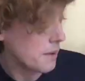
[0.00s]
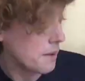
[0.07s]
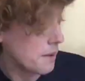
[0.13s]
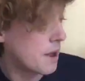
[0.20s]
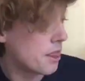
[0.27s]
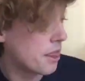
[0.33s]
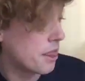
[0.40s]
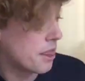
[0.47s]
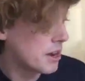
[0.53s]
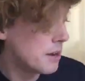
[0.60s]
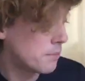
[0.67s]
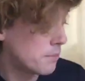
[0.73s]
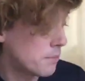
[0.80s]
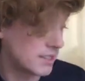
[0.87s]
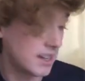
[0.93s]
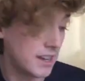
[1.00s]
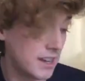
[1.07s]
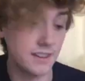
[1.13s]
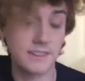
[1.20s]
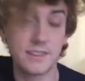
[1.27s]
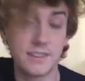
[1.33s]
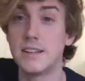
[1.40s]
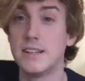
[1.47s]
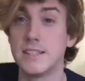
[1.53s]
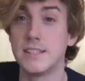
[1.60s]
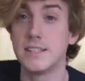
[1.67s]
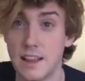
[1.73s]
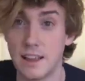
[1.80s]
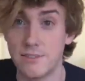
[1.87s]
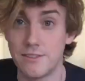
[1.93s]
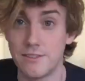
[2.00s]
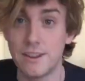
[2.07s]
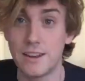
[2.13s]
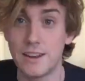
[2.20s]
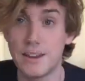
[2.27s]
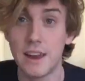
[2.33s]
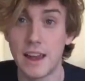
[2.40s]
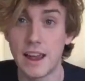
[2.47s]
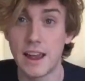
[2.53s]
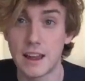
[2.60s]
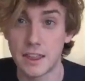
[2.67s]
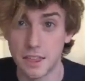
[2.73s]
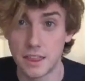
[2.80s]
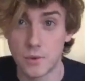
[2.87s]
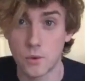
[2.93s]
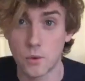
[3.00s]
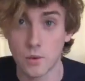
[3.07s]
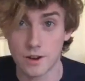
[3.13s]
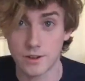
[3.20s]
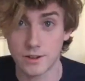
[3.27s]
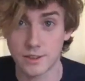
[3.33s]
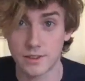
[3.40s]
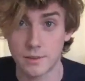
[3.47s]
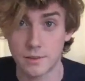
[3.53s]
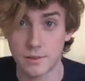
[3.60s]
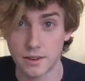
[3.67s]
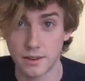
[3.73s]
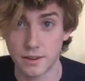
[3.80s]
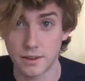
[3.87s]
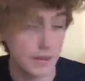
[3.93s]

But 3 plus 8 is 11, and I think we're onto something.